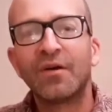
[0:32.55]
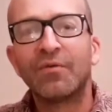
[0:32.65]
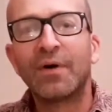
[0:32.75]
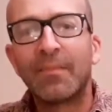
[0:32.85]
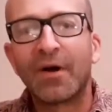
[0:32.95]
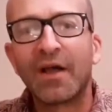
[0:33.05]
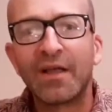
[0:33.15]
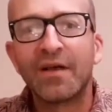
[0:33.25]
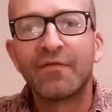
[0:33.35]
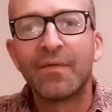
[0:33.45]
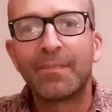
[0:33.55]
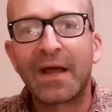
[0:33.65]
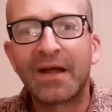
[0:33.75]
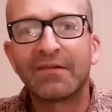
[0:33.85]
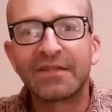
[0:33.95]
whereby the
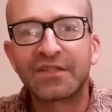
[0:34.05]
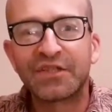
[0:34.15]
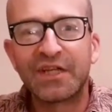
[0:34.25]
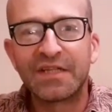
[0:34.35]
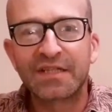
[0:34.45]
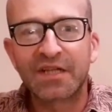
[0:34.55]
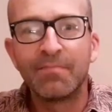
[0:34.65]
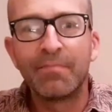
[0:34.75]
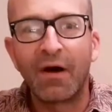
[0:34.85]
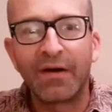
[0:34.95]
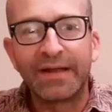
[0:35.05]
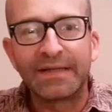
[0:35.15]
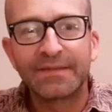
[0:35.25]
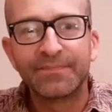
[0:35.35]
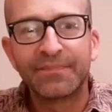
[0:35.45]
parents' genes are combined